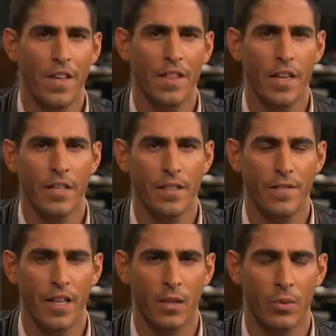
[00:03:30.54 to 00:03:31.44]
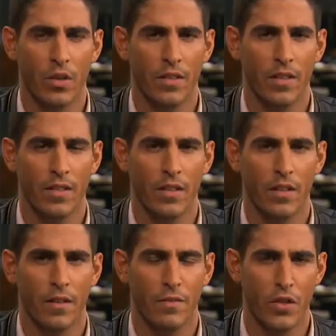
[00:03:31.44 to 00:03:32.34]
thing that is available and that
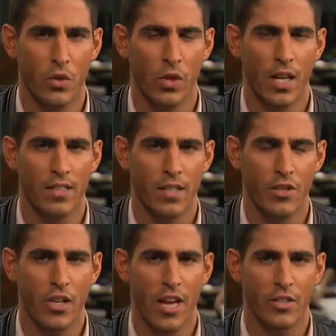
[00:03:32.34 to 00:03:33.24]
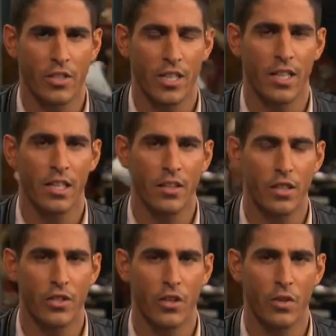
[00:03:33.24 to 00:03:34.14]
the visualization actually
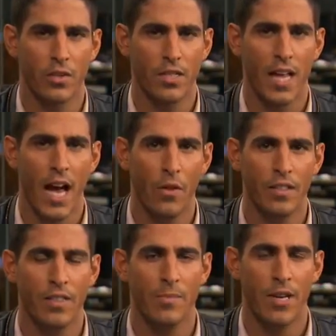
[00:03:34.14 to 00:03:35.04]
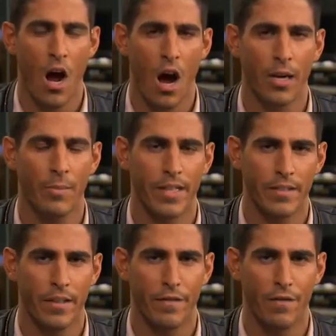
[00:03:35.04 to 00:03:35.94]
clearly shows is how this has been
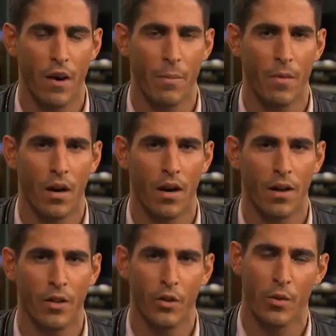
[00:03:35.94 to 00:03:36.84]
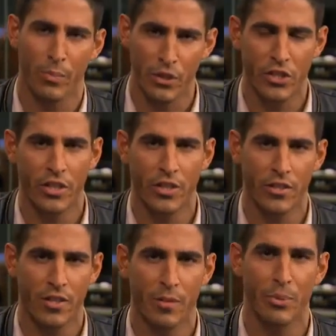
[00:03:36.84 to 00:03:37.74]
augmented from the Bush
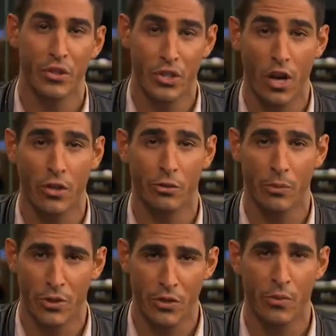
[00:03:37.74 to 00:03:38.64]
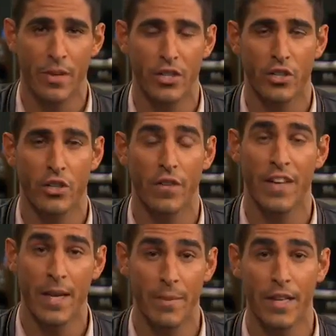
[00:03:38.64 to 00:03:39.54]
years and the Bush doctrine, which you mentioned, of
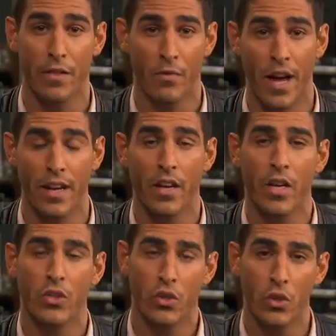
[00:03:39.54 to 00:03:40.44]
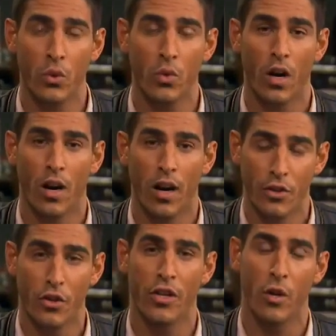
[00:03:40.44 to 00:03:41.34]
imminent threat, to
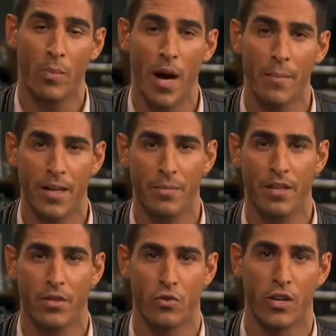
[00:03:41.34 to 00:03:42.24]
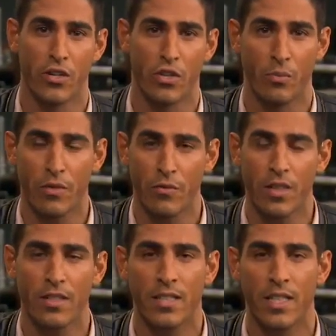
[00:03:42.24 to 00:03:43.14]
under the Obama administration. We've
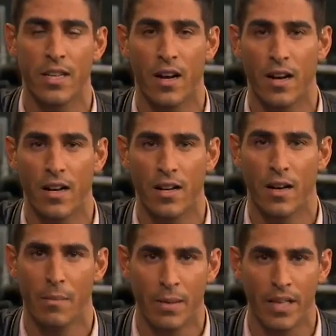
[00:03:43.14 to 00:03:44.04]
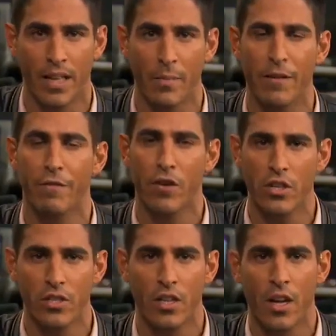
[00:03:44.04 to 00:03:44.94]
really seen a peak.
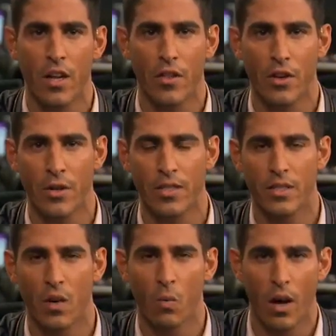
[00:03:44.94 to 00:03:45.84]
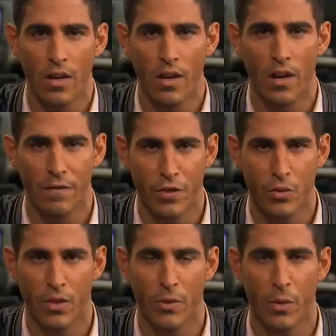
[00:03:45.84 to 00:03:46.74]
First, there is one
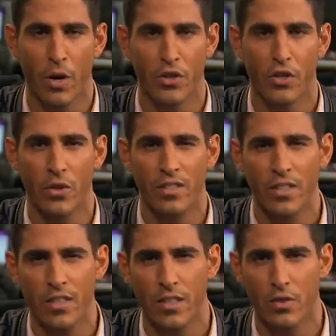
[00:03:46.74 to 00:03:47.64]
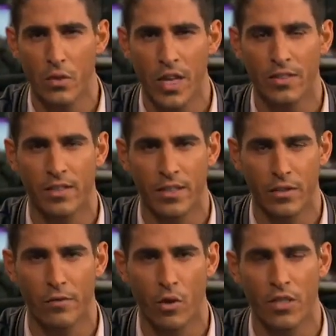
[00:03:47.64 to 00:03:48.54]
visual that we want to show. This is in
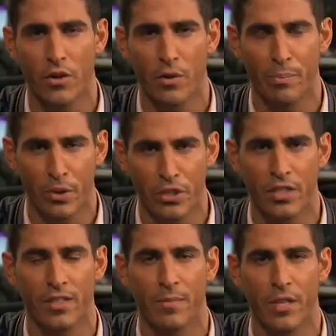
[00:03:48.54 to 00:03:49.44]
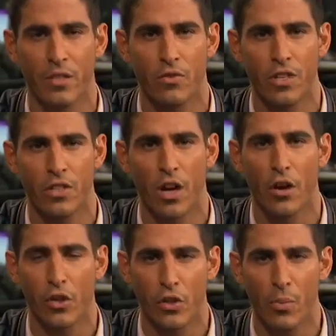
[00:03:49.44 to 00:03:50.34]
2006, of course, under Bush's administration.
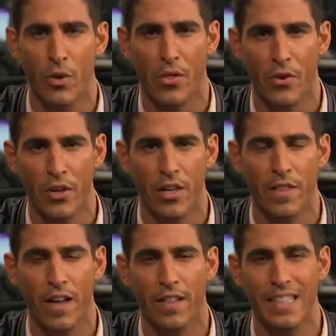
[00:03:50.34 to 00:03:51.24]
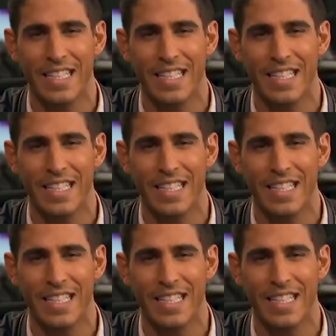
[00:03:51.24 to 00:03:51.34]
On October 30th, at